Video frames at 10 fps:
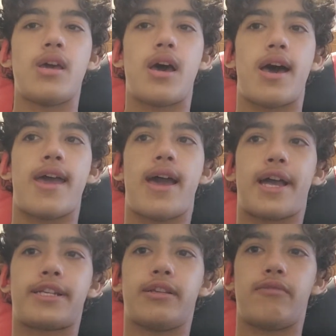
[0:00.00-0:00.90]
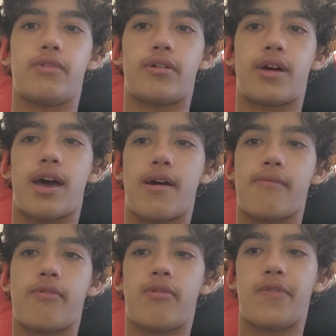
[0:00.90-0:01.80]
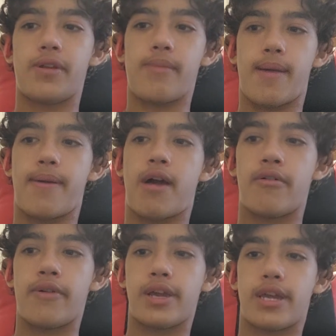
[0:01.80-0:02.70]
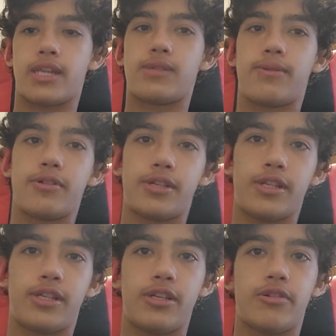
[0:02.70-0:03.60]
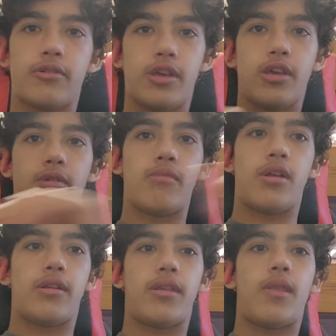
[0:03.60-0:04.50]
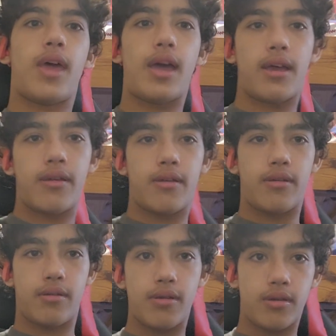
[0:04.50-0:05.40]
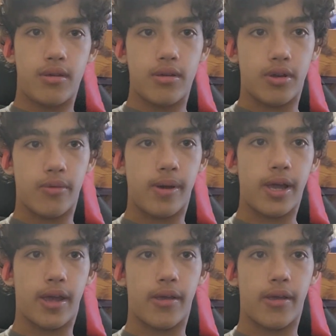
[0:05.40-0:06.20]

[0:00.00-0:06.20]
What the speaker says: I actually will have, hopefully, my power rankings posted soon. Other than that, goodbye.